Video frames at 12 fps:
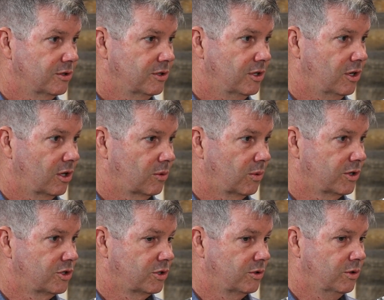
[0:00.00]
In other
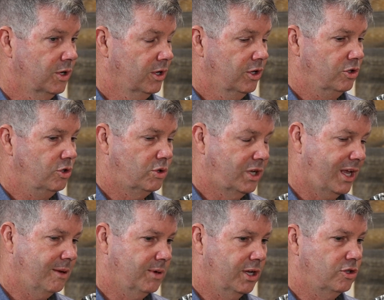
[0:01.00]
words, you
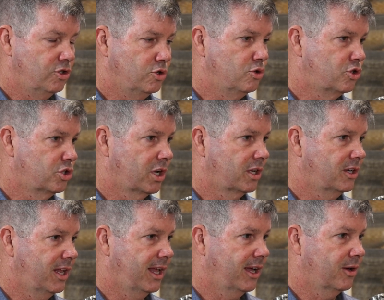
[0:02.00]
came in, you shut
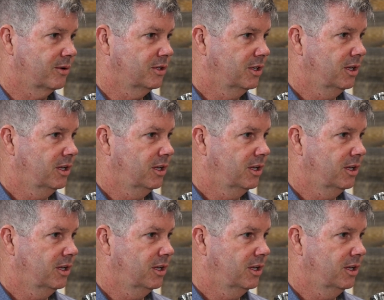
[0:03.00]
down,